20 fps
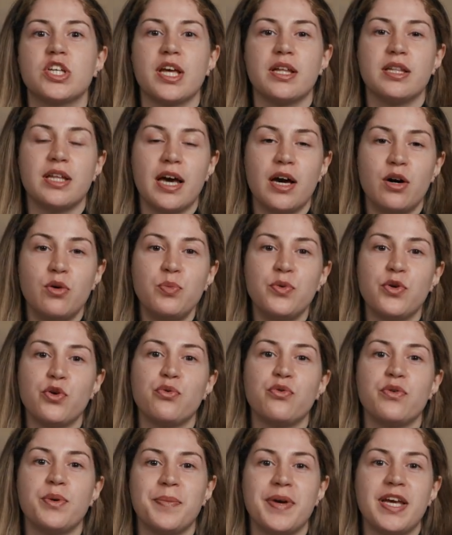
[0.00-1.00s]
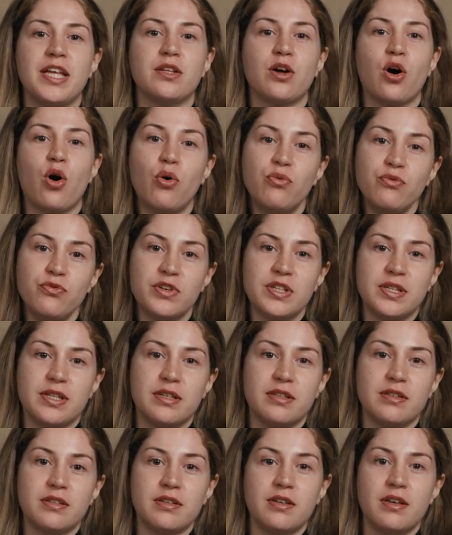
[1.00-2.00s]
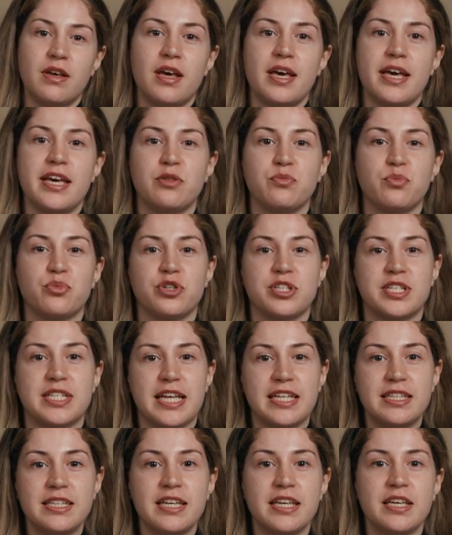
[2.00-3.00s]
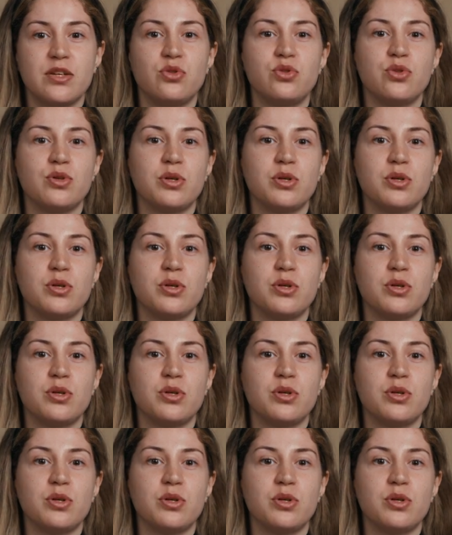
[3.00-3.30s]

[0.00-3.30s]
can help you remain confident in presenting it to